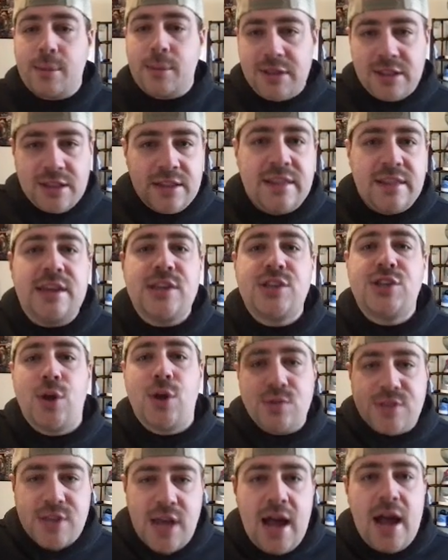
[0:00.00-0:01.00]
I mean, the list
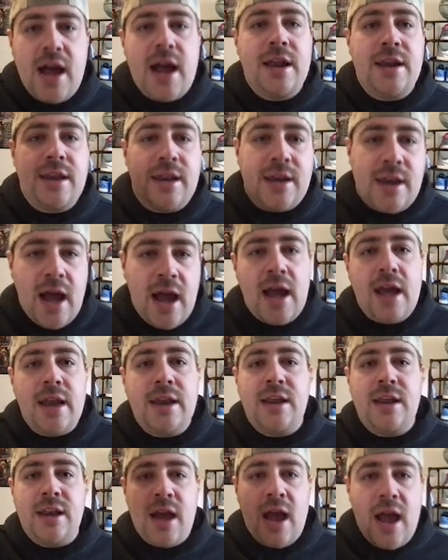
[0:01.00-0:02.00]
goes on and
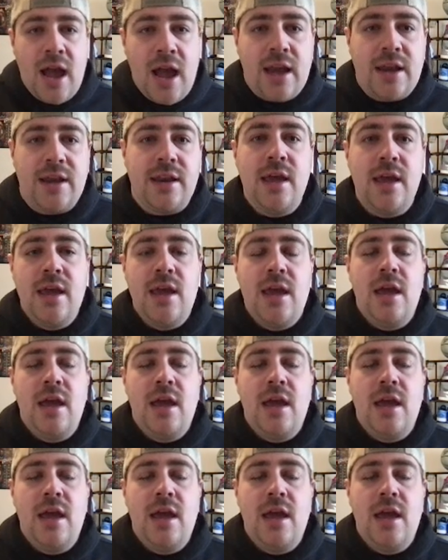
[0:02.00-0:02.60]
on and on.